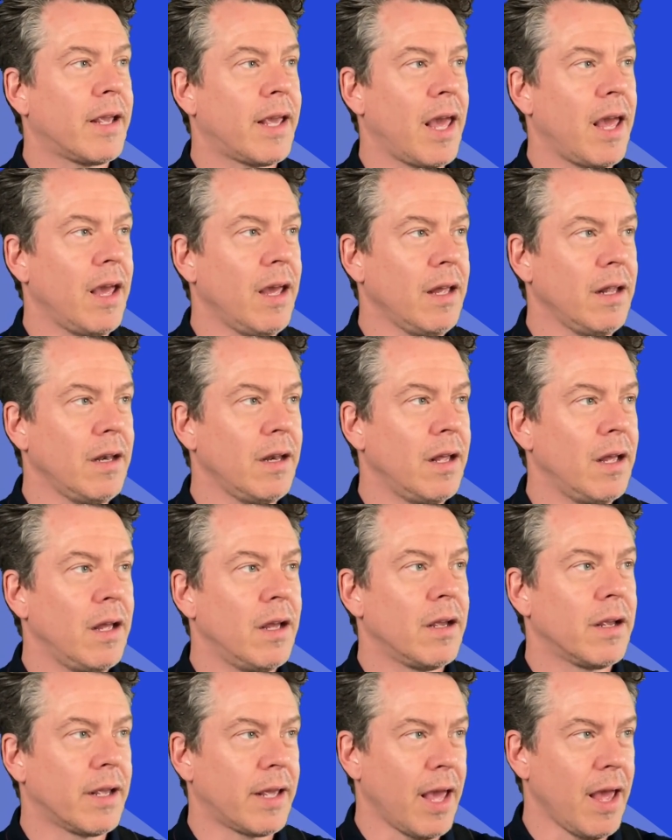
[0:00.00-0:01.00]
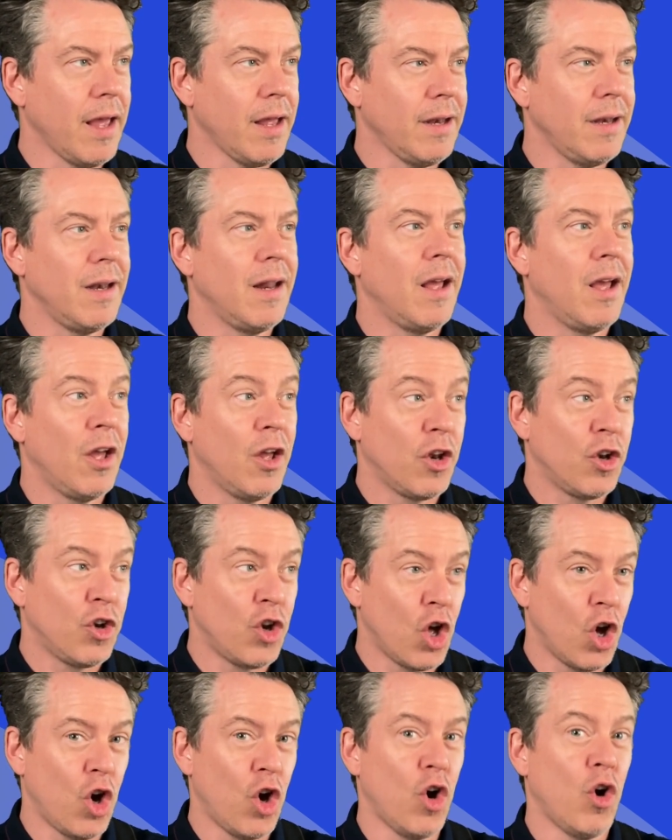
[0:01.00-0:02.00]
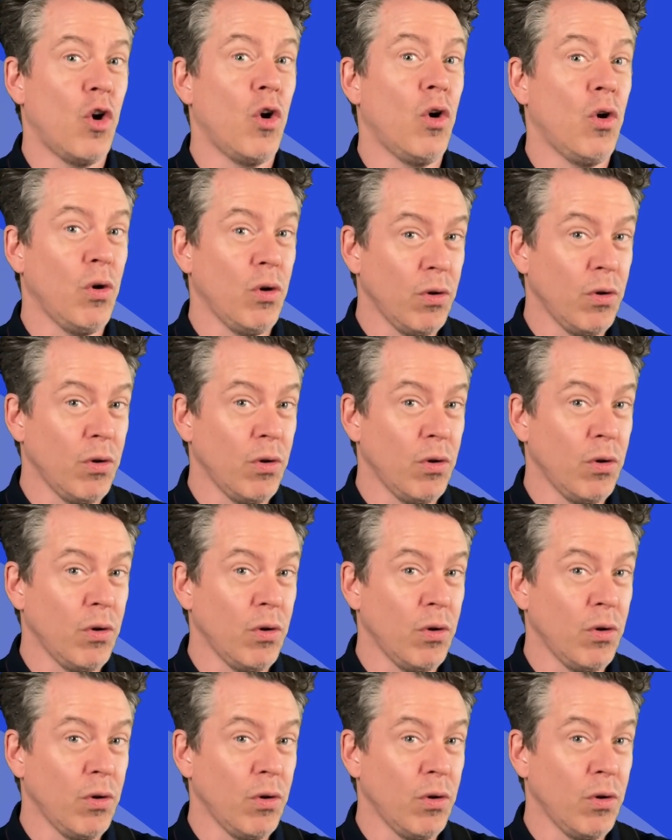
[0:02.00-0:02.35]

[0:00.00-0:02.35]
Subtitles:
can't get no